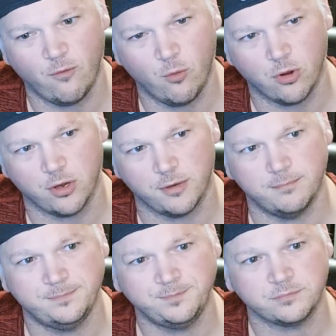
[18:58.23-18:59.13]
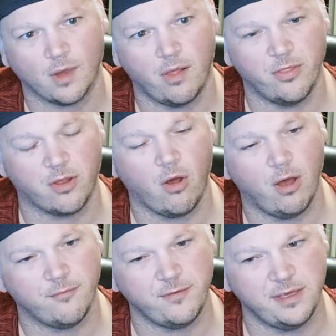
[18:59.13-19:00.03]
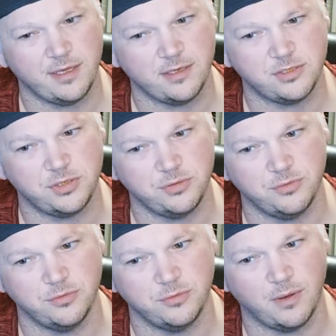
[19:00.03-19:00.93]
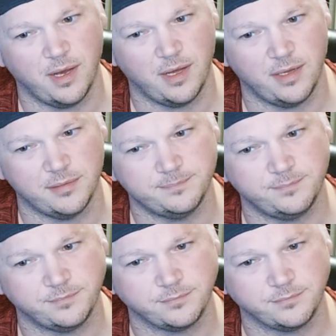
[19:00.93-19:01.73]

for the coffee to